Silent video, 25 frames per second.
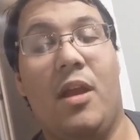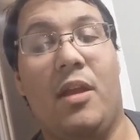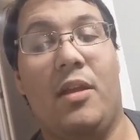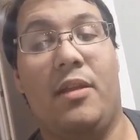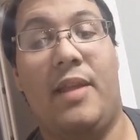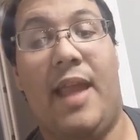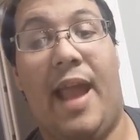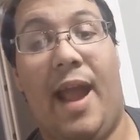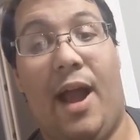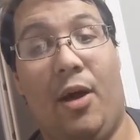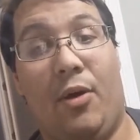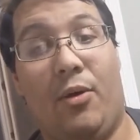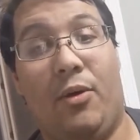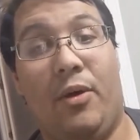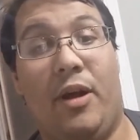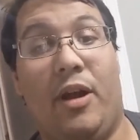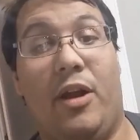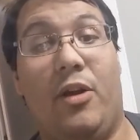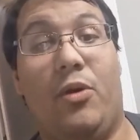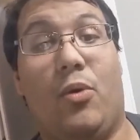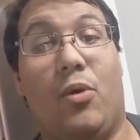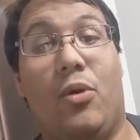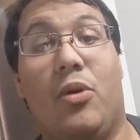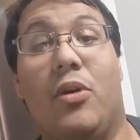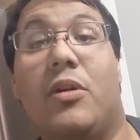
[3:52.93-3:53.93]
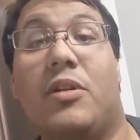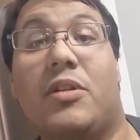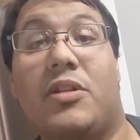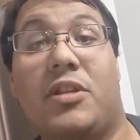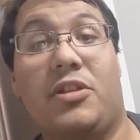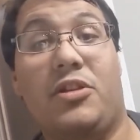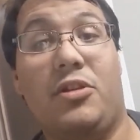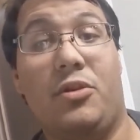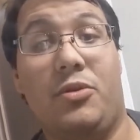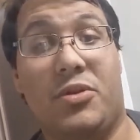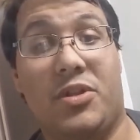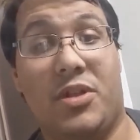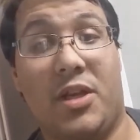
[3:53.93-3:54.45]
Now, in order to
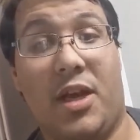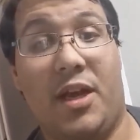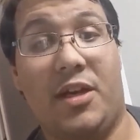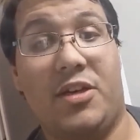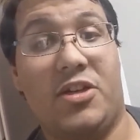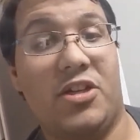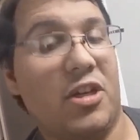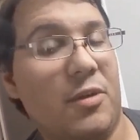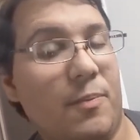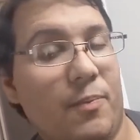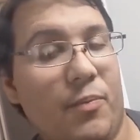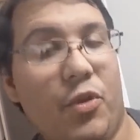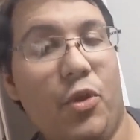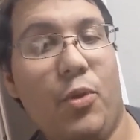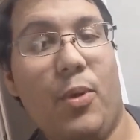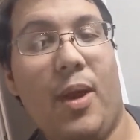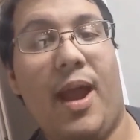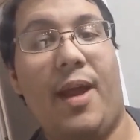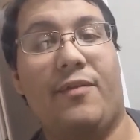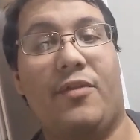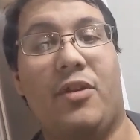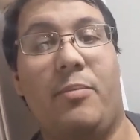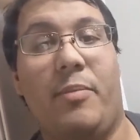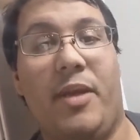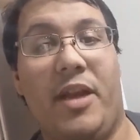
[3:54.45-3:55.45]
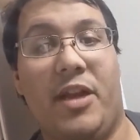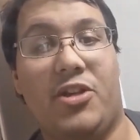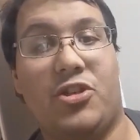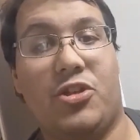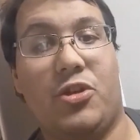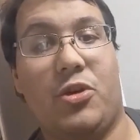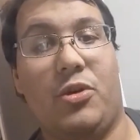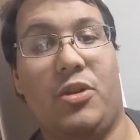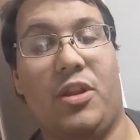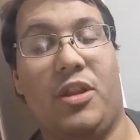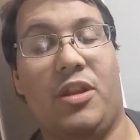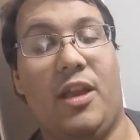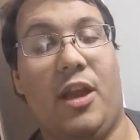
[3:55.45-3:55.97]
do such, you have to make
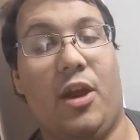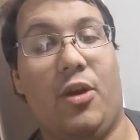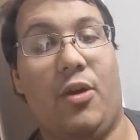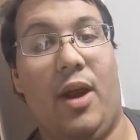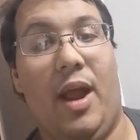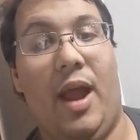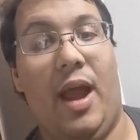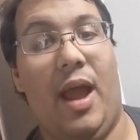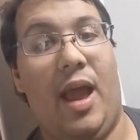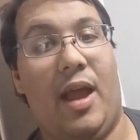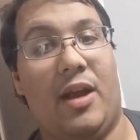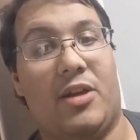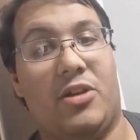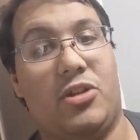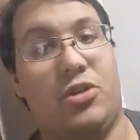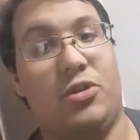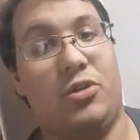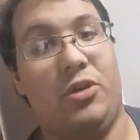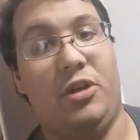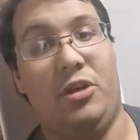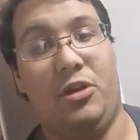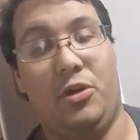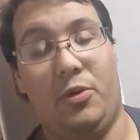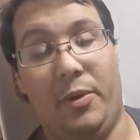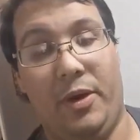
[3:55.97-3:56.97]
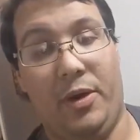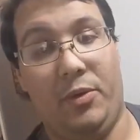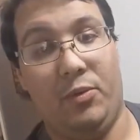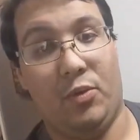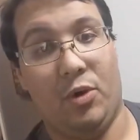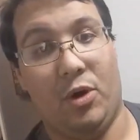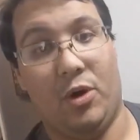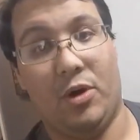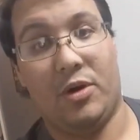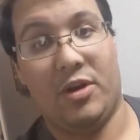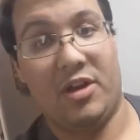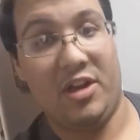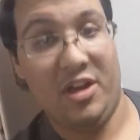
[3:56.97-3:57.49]
sure that they are actually doing
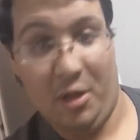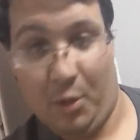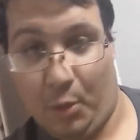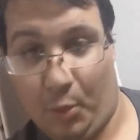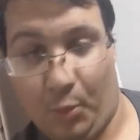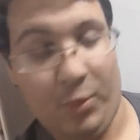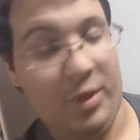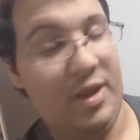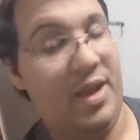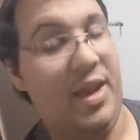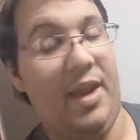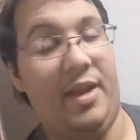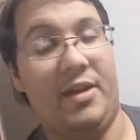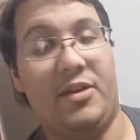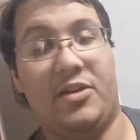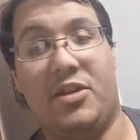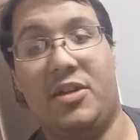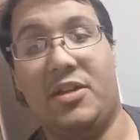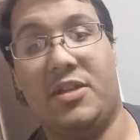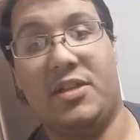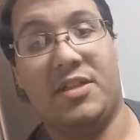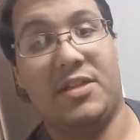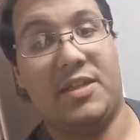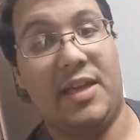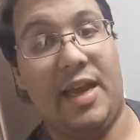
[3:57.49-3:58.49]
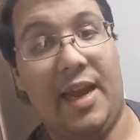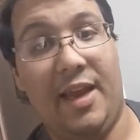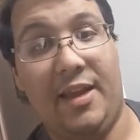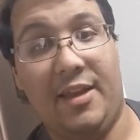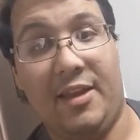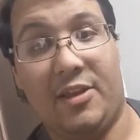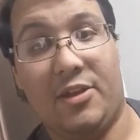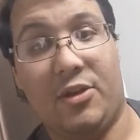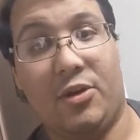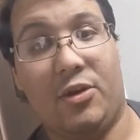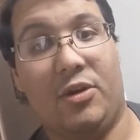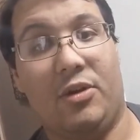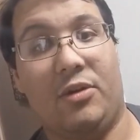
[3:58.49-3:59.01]
work. We can't just say
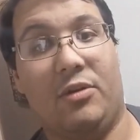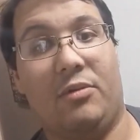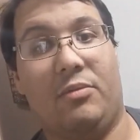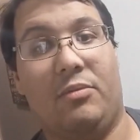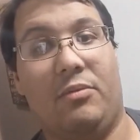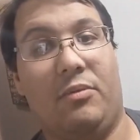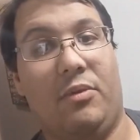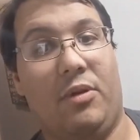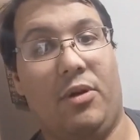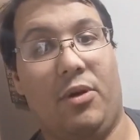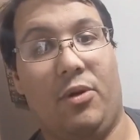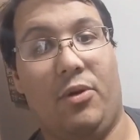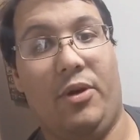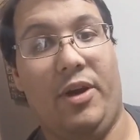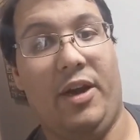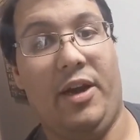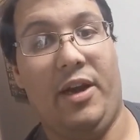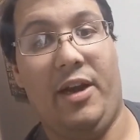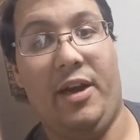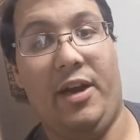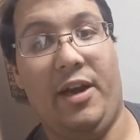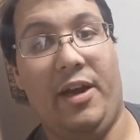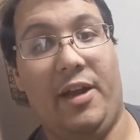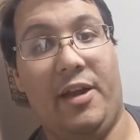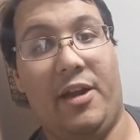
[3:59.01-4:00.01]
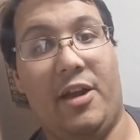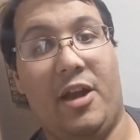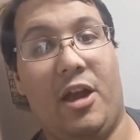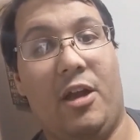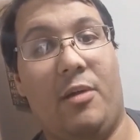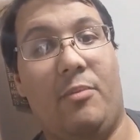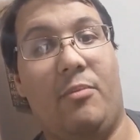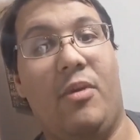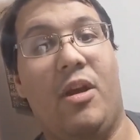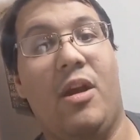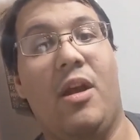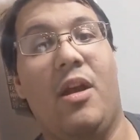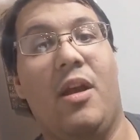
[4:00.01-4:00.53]
that they're earning an
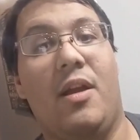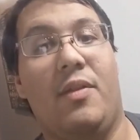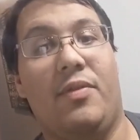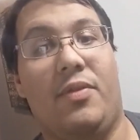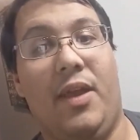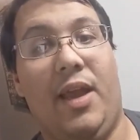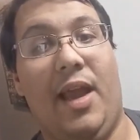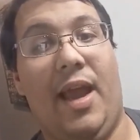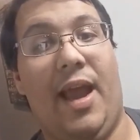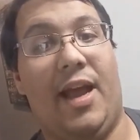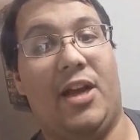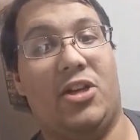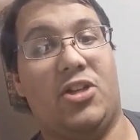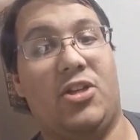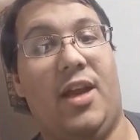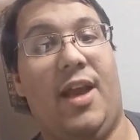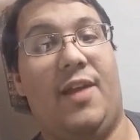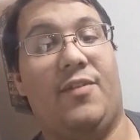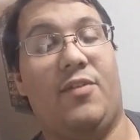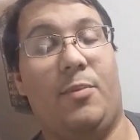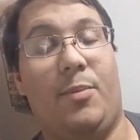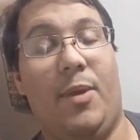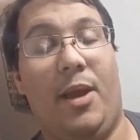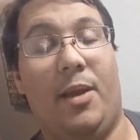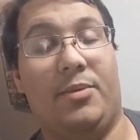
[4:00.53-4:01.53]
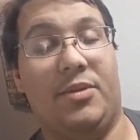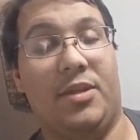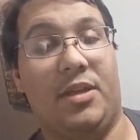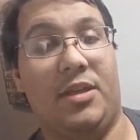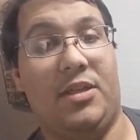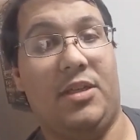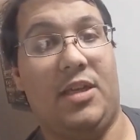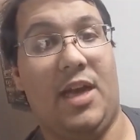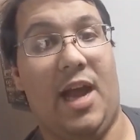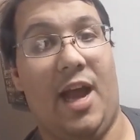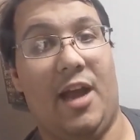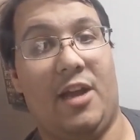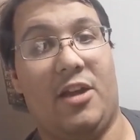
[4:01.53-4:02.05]
income. They actually have to be able to
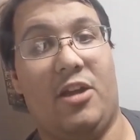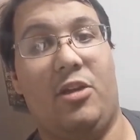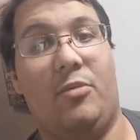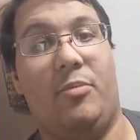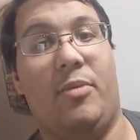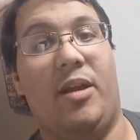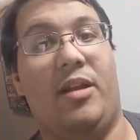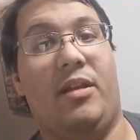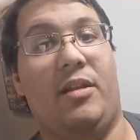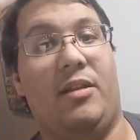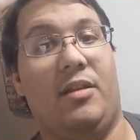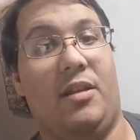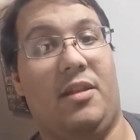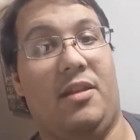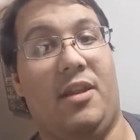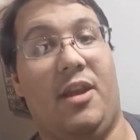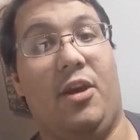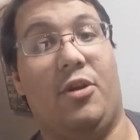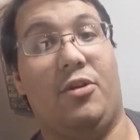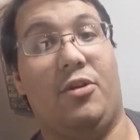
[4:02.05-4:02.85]
document that they are